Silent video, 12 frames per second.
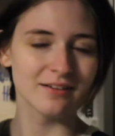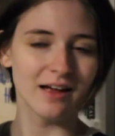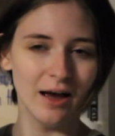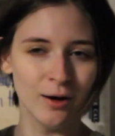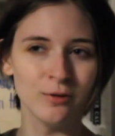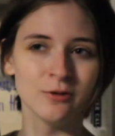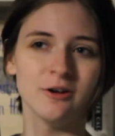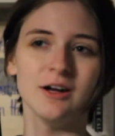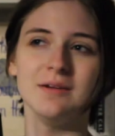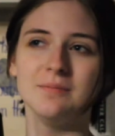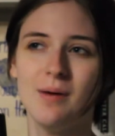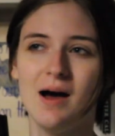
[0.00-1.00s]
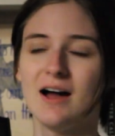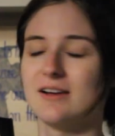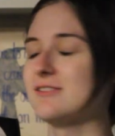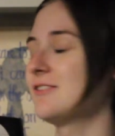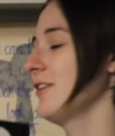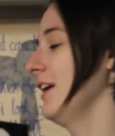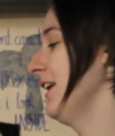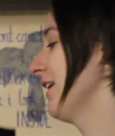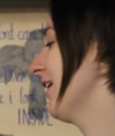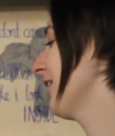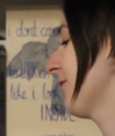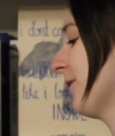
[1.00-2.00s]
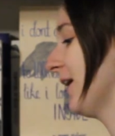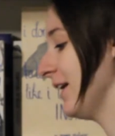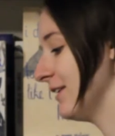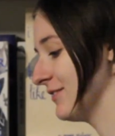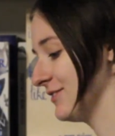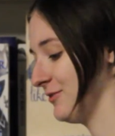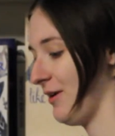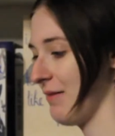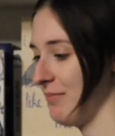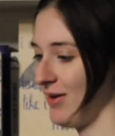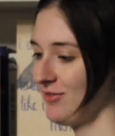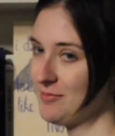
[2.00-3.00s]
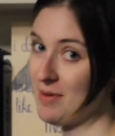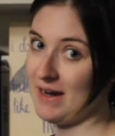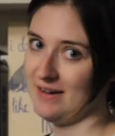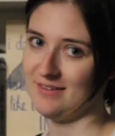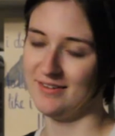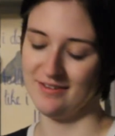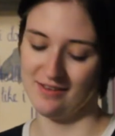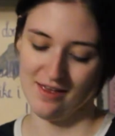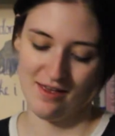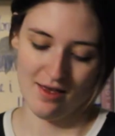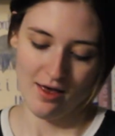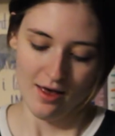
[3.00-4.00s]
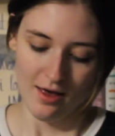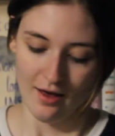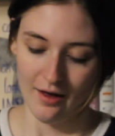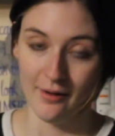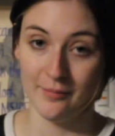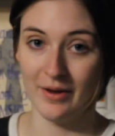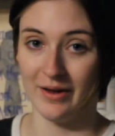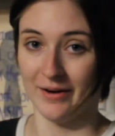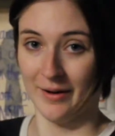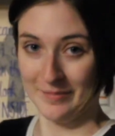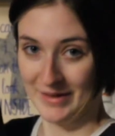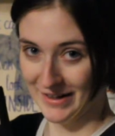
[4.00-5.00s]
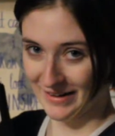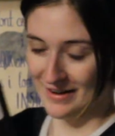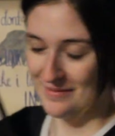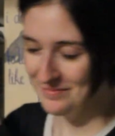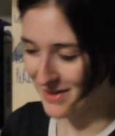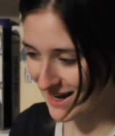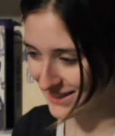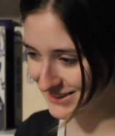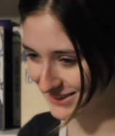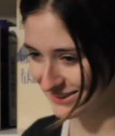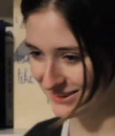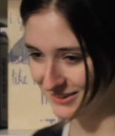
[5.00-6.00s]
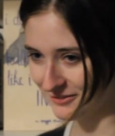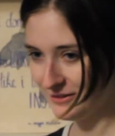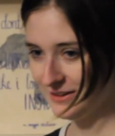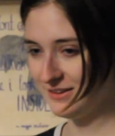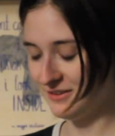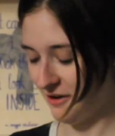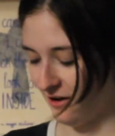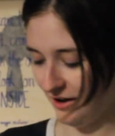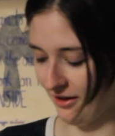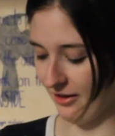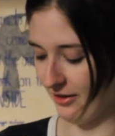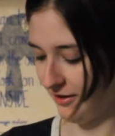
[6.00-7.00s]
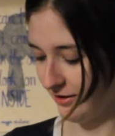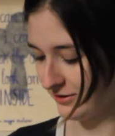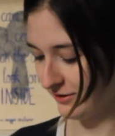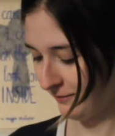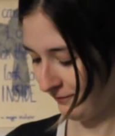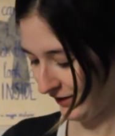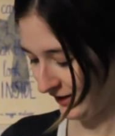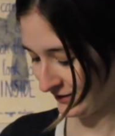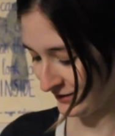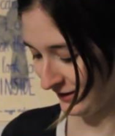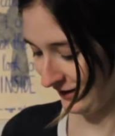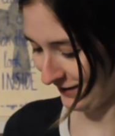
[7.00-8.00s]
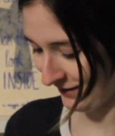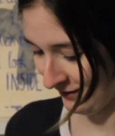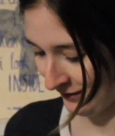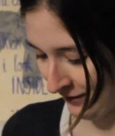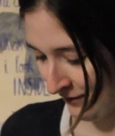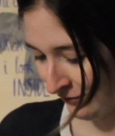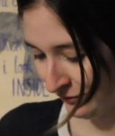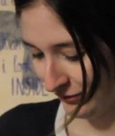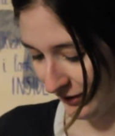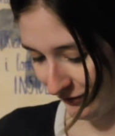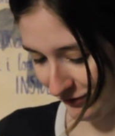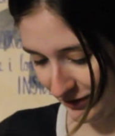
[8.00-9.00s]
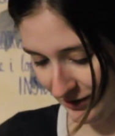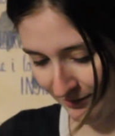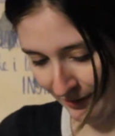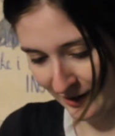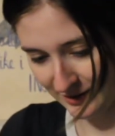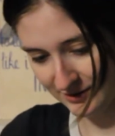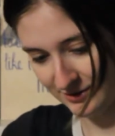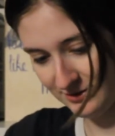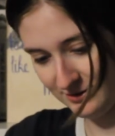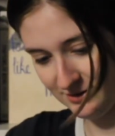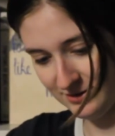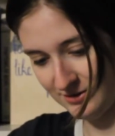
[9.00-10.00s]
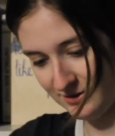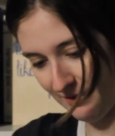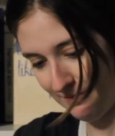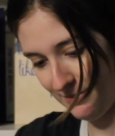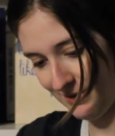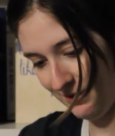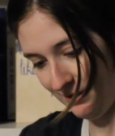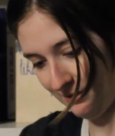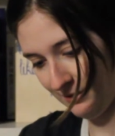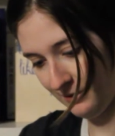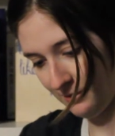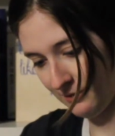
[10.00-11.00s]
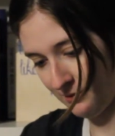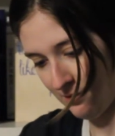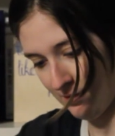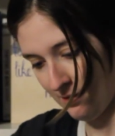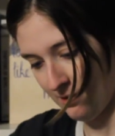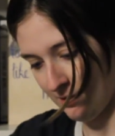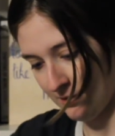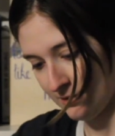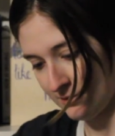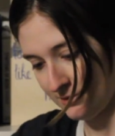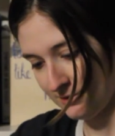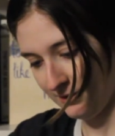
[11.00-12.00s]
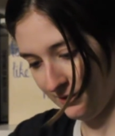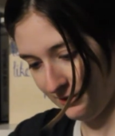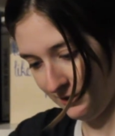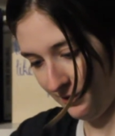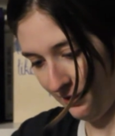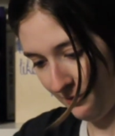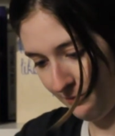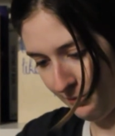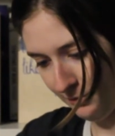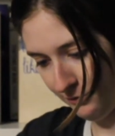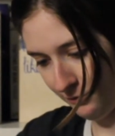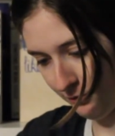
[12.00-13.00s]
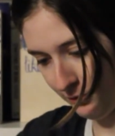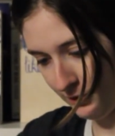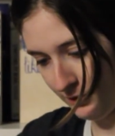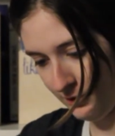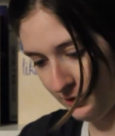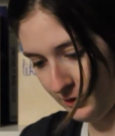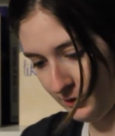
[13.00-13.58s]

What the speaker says: Owlcrate box. Okay, not quite. Doesn't rhyme. Never mind. I'm gonna unbox it with you all. So I'm very excited. Never unboxed something standing up before.